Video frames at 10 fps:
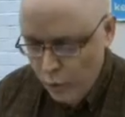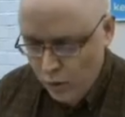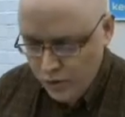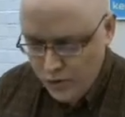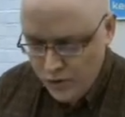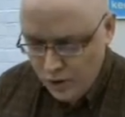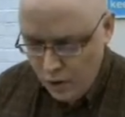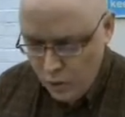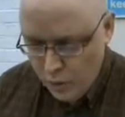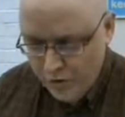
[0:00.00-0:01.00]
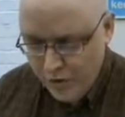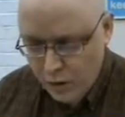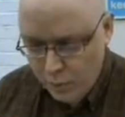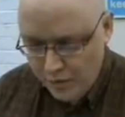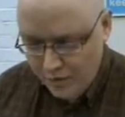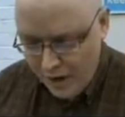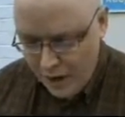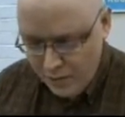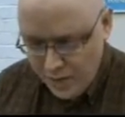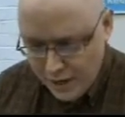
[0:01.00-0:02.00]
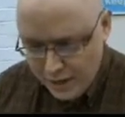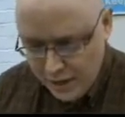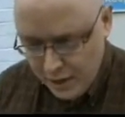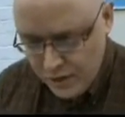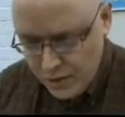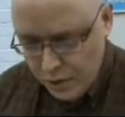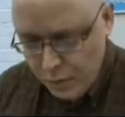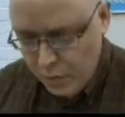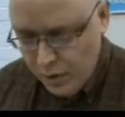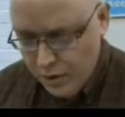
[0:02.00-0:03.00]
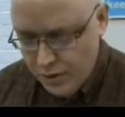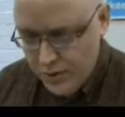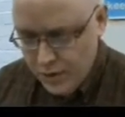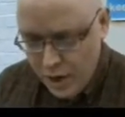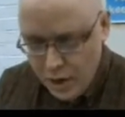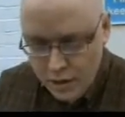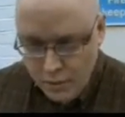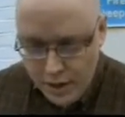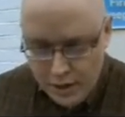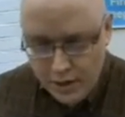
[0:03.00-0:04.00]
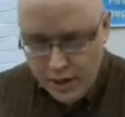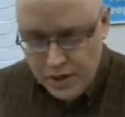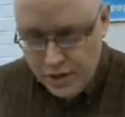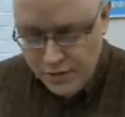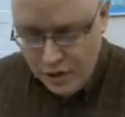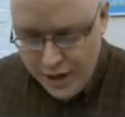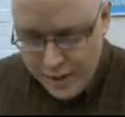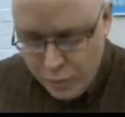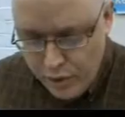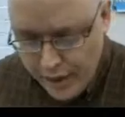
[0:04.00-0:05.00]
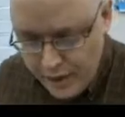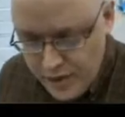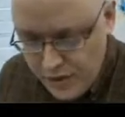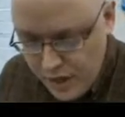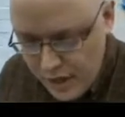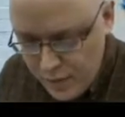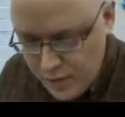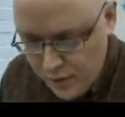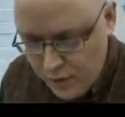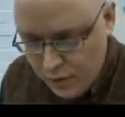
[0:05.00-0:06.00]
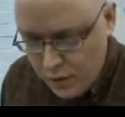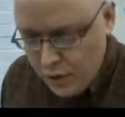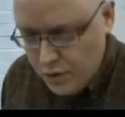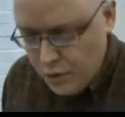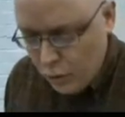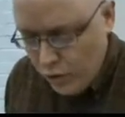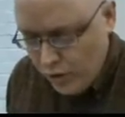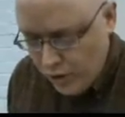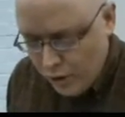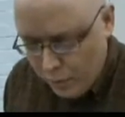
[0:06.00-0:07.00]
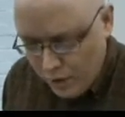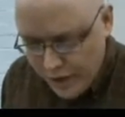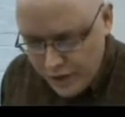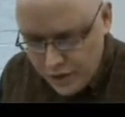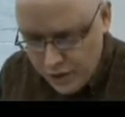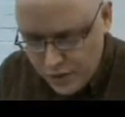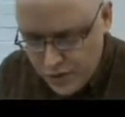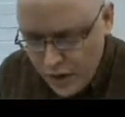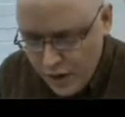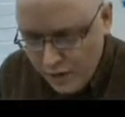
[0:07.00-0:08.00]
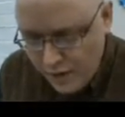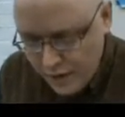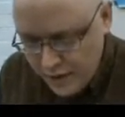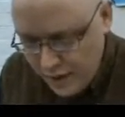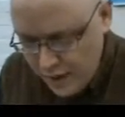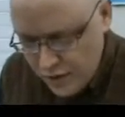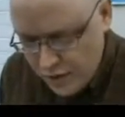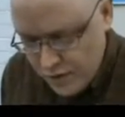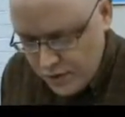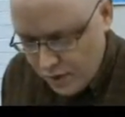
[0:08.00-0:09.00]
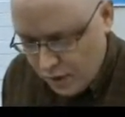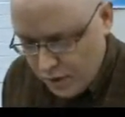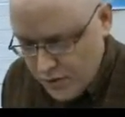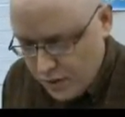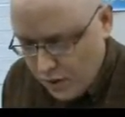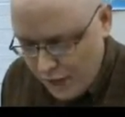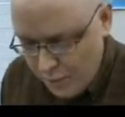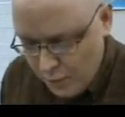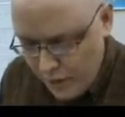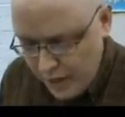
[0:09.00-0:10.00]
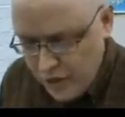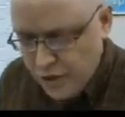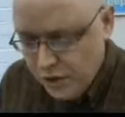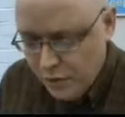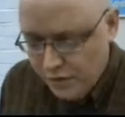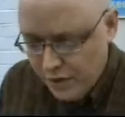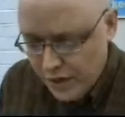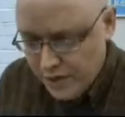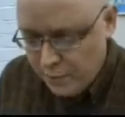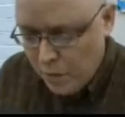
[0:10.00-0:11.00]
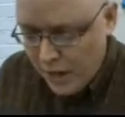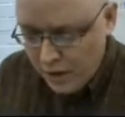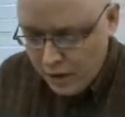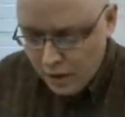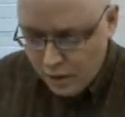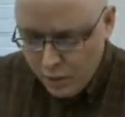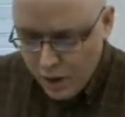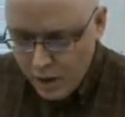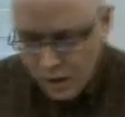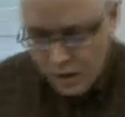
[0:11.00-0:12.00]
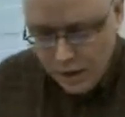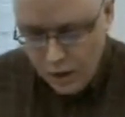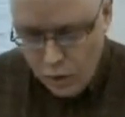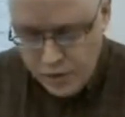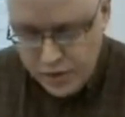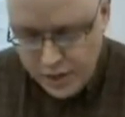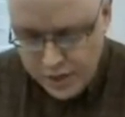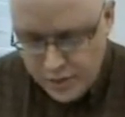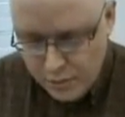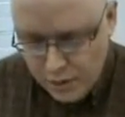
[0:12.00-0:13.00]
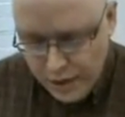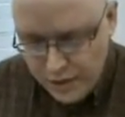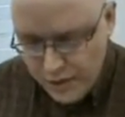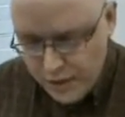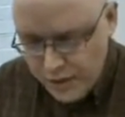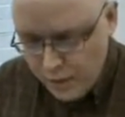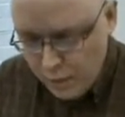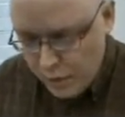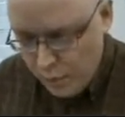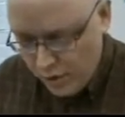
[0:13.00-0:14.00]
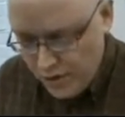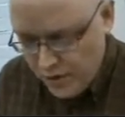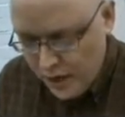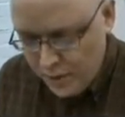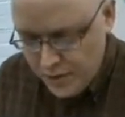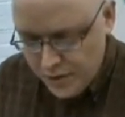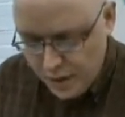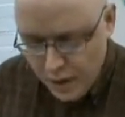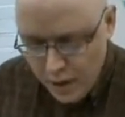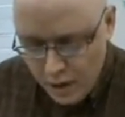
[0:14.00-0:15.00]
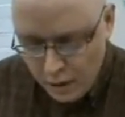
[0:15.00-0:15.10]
With the one stone, if it could be found, I'd kill two birds. The recognition of line breaks, themes and unusual word combinations, validation sorts, your admiration reflected back at you, negotiate a relationship with posterity